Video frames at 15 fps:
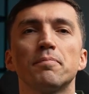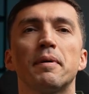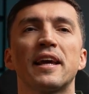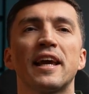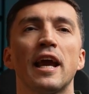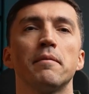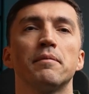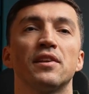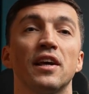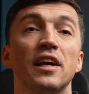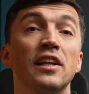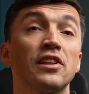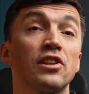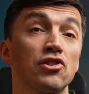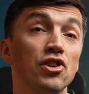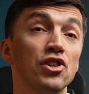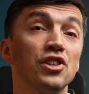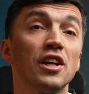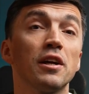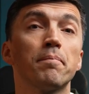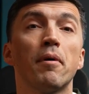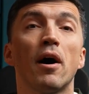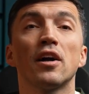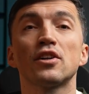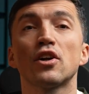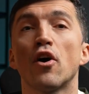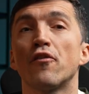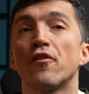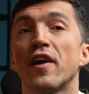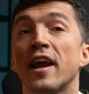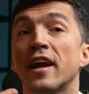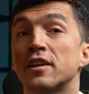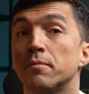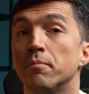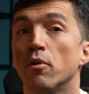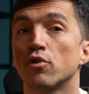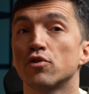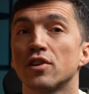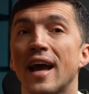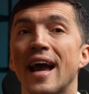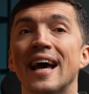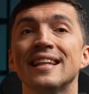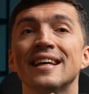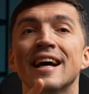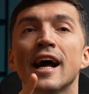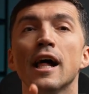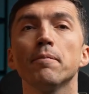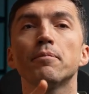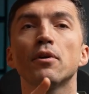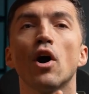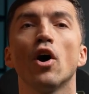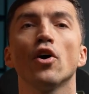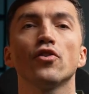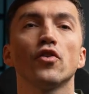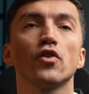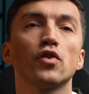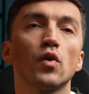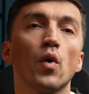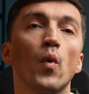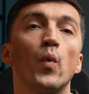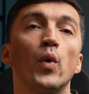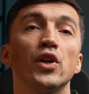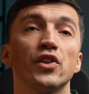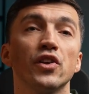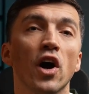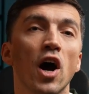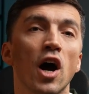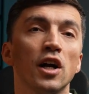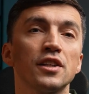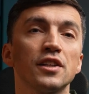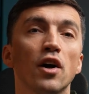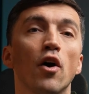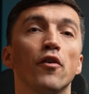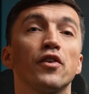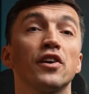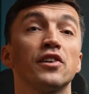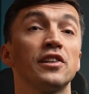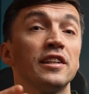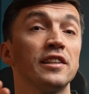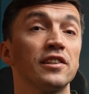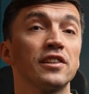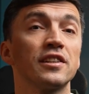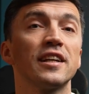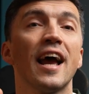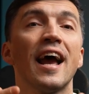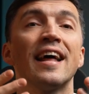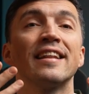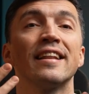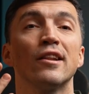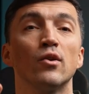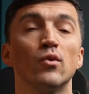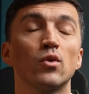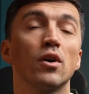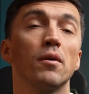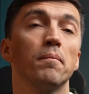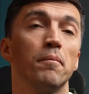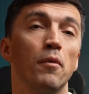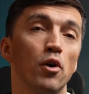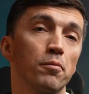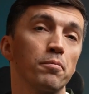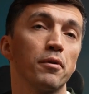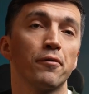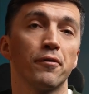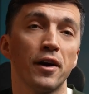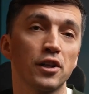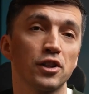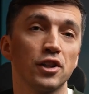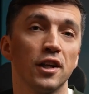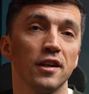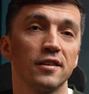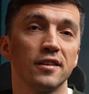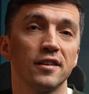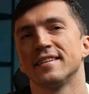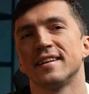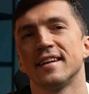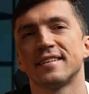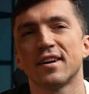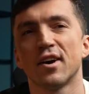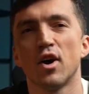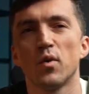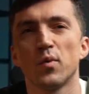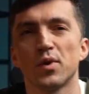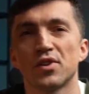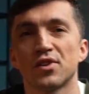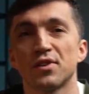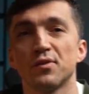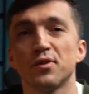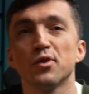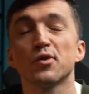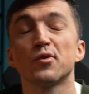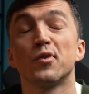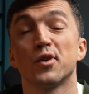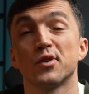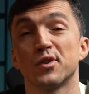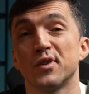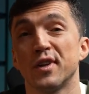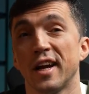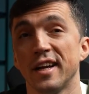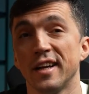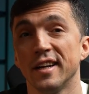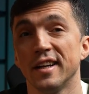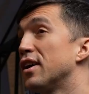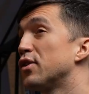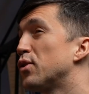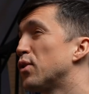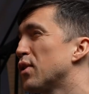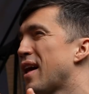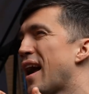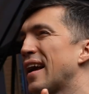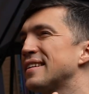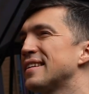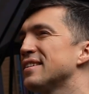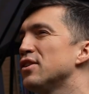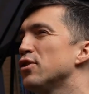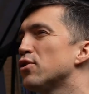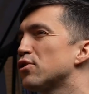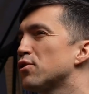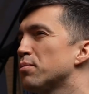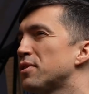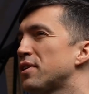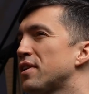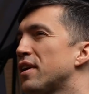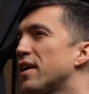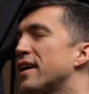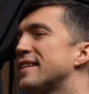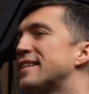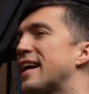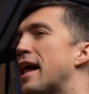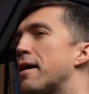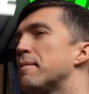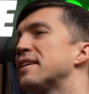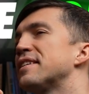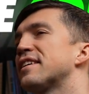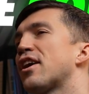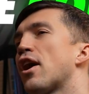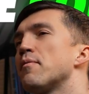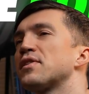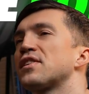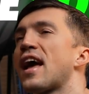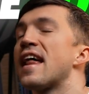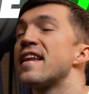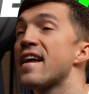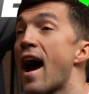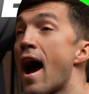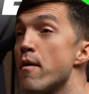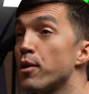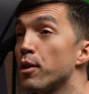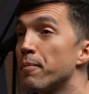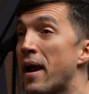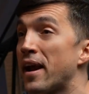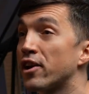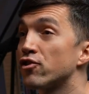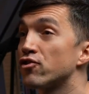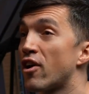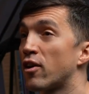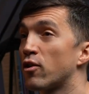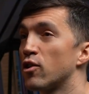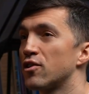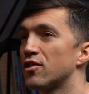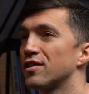became the intrinsic part of X books and helped authors win the hearts of the readers and look more professional." That's all with reviews for today. Do you like this new rubric? Tell me in the comments and I will make it regular.